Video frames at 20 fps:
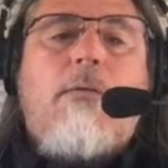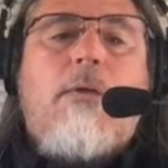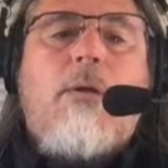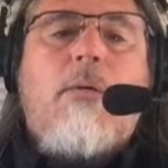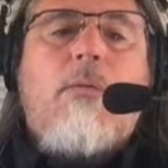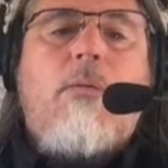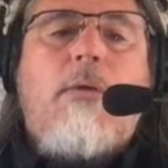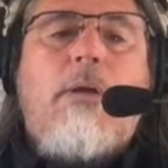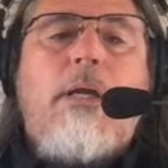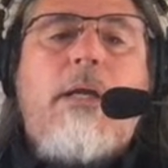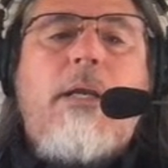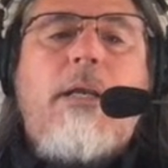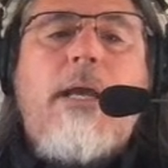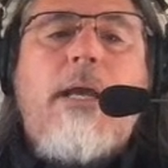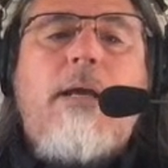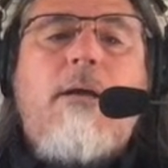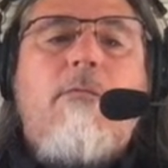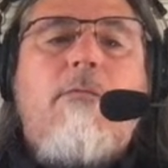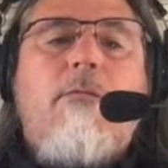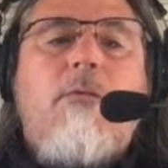So looking
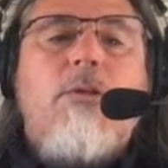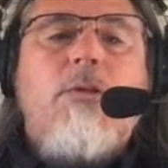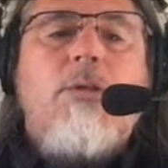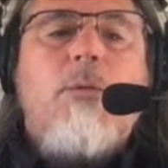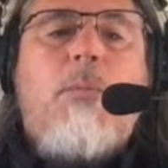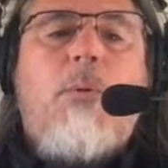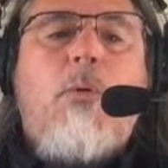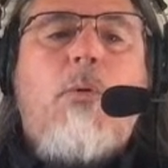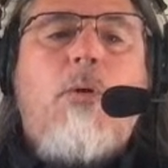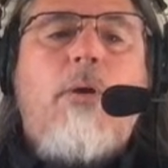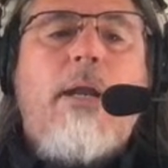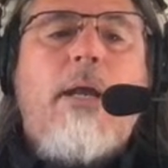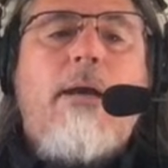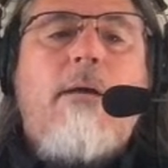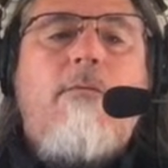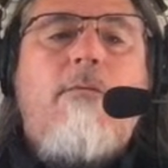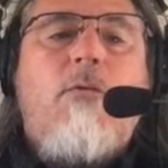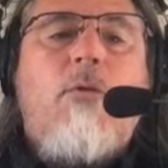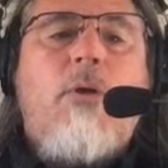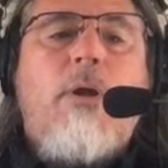down for support
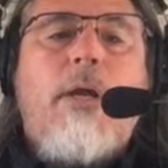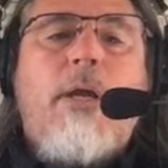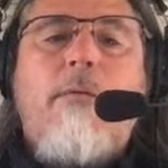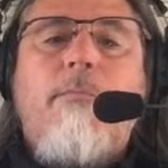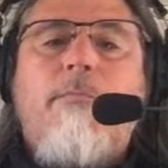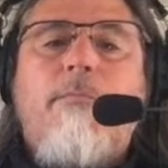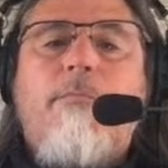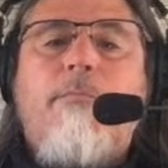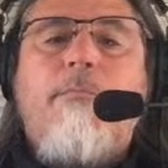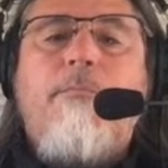now for you.